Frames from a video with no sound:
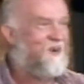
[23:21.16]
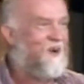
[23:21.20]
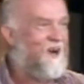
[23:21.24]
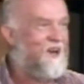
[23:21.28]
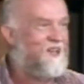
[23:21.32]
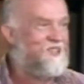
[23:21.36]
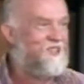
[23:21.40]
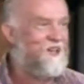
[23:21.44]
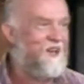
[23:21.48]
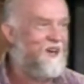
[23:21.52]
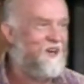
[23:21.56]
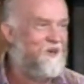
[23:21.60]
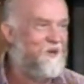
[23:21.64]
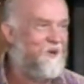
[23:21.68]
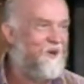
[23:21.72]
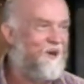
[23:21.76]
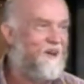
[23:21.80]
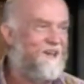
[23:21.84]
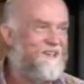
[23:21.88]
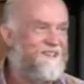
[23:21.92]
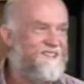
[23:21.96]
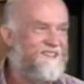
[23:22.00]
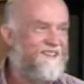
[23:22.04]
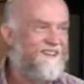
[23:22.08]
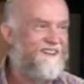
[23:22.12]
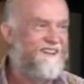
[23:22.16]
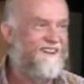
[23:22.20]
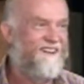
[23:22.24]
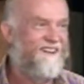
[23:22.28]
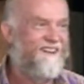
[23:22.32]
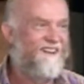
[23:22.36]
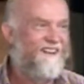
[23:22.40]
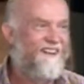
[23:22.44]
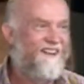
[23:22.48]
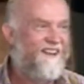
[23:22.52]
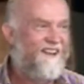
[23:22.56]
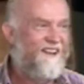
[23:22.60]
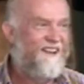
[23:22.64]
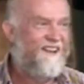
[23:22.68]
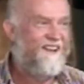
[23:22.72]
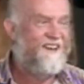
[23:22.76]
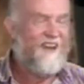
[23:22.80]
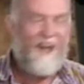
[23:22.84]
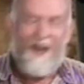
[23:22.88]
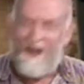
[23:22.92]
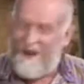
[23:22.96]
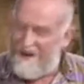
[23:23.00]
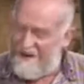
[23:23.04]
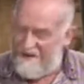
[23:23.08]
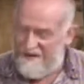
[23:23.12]
actually do it.
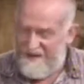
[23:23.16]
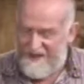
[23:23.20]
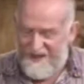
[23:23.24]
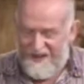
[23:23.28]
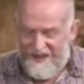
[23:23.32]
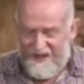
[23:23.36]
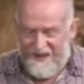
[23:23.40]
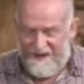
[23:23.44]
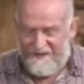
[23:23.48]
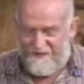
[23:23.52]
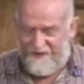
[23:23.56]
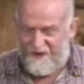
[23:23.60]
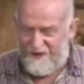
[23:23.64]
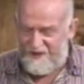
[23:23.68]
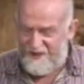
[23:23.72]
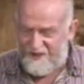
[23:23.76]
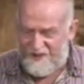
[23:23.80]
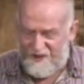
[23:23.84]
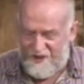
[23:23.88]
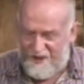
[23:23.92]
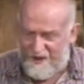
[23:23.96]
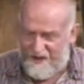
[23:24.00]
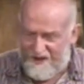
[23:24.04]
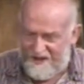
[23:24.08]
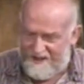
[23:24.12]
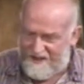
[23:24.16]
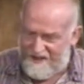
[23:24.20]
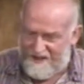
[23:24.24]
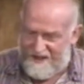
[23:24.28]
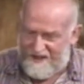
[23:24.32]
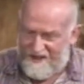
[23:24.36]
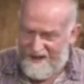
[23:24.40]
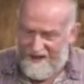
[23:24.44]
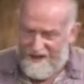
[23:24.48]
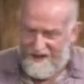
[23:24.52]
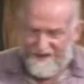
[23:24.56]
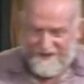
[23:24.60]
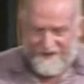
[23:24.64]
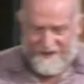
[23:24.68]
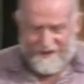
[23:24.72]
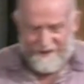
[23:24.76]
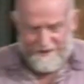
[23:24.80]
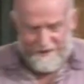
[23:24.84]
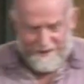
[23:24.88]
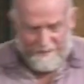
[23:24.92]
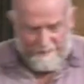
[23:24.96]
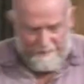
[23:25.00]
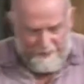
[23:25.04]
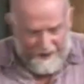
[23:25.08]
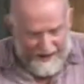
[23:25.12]
Now, if you just look at the
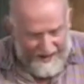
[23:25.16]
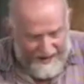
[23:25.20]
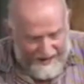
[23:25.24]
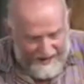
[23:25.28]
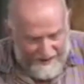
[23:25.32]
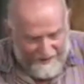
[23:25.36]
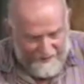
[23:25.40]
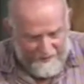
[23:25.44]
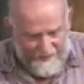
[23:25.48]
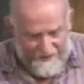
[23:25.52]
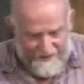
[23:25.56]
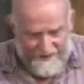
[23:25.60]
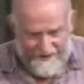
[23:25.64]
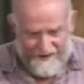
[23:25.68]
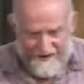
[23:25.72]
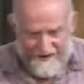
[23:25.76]
power